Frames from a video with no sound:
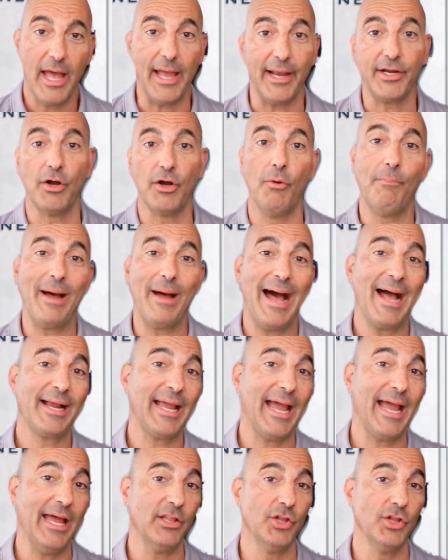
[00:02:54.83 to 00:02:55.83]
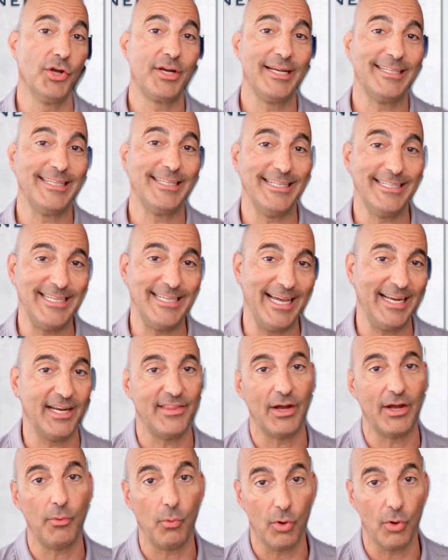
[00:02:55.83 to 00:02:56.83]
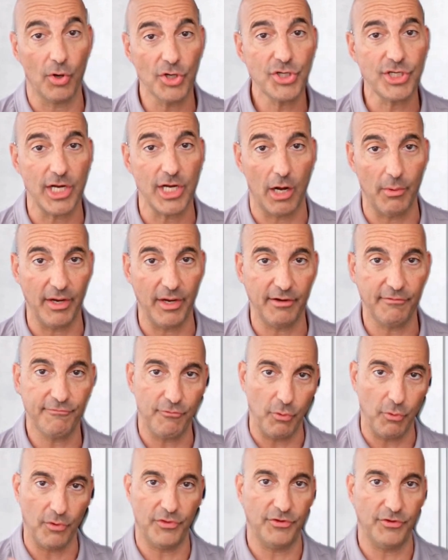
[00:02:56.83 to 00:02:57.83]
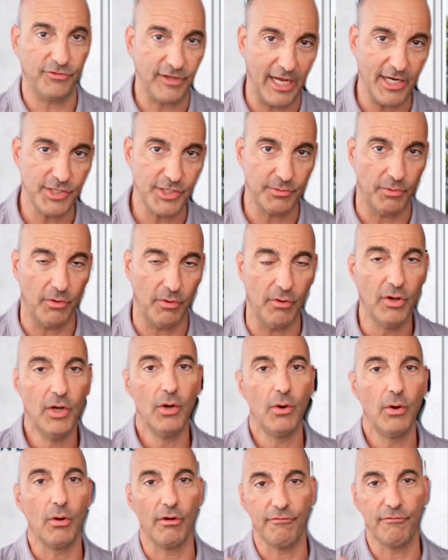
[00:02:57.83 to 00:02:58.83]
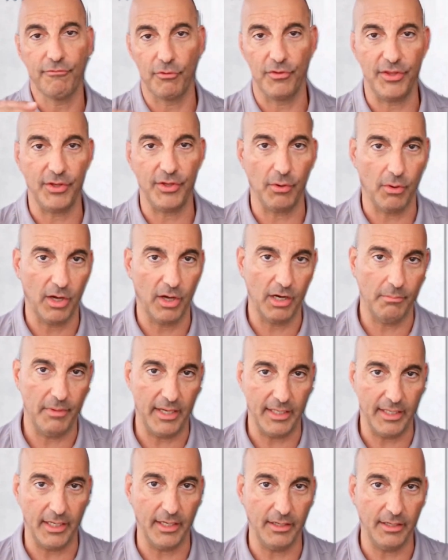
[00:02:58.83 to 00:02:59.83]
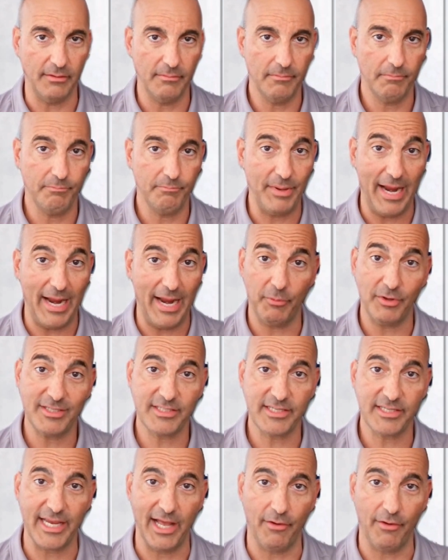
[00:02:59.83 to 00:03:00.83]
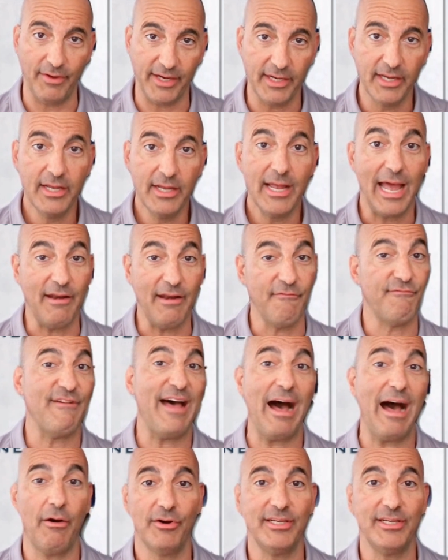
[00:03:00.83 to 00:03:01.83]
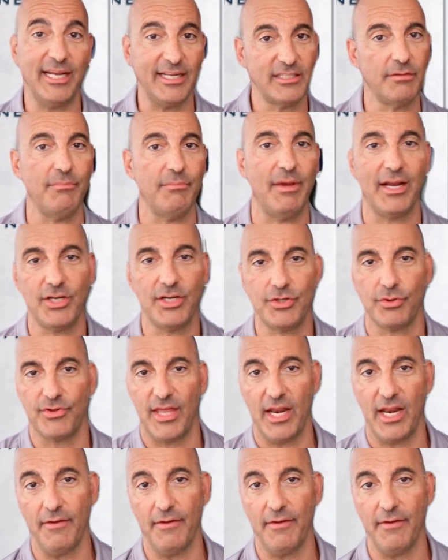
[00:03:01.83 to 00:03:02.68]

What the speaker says: and go back and look at the data that we're showing for the schedule or for the automated bandwidth scaling and validate to make sure